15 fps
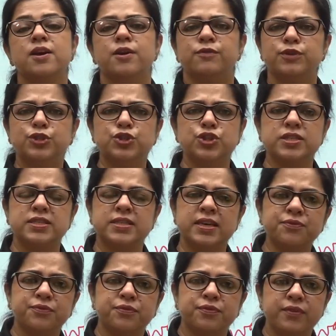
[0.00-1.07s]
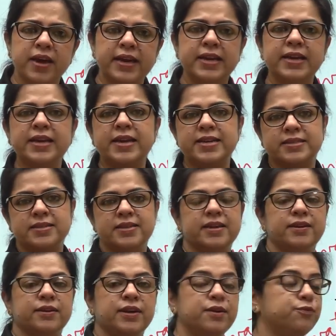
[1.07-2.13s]
which receive very less
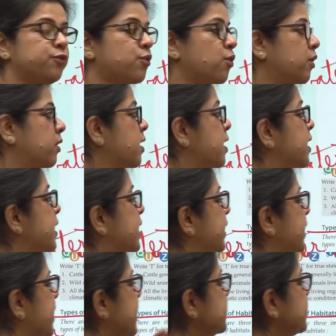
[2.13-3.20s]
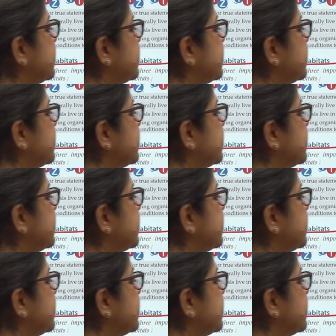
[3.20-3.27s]
rainfall, less